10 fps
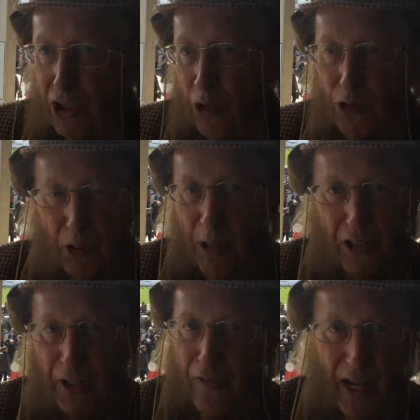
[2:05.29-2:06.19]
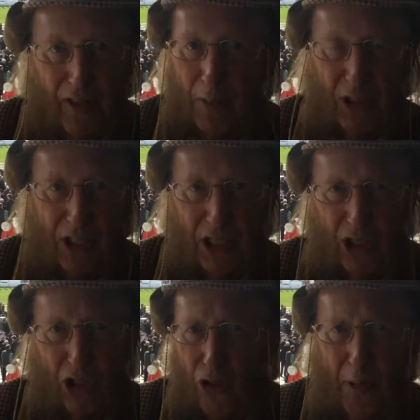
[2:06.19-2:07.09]
two to one Douvan. There
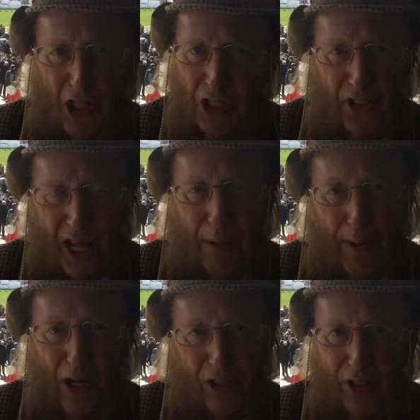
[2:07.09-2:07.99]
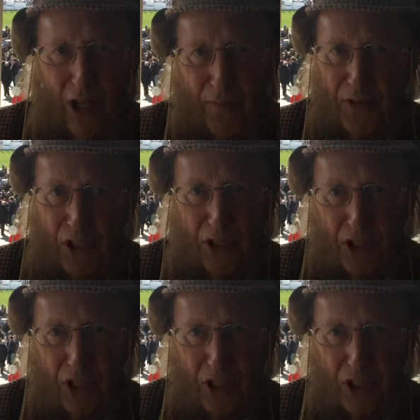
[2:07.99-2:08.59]
wasn't too much of that about in the office